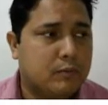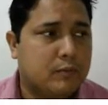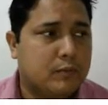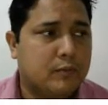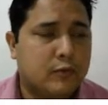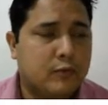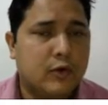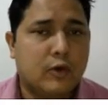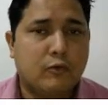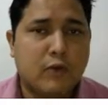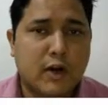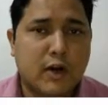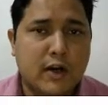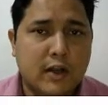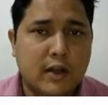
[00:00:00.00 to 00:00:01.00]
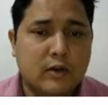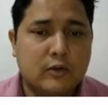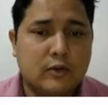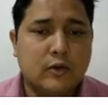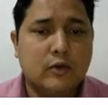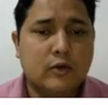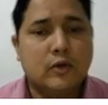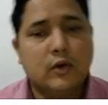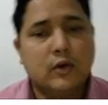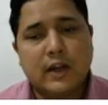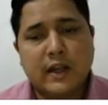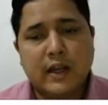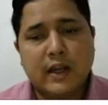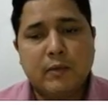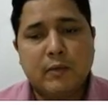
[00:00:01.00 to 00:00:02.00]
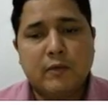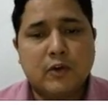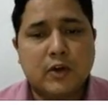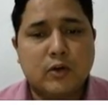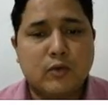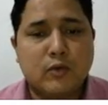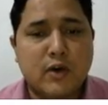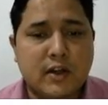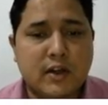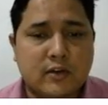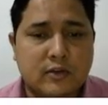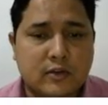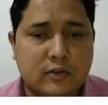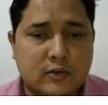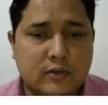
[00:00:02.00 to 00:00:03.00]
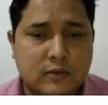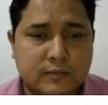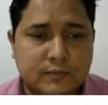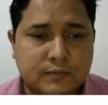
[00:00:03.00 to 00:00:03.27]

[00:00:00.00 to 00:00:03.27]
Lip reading: a 1 day also, can be for the 20 years also.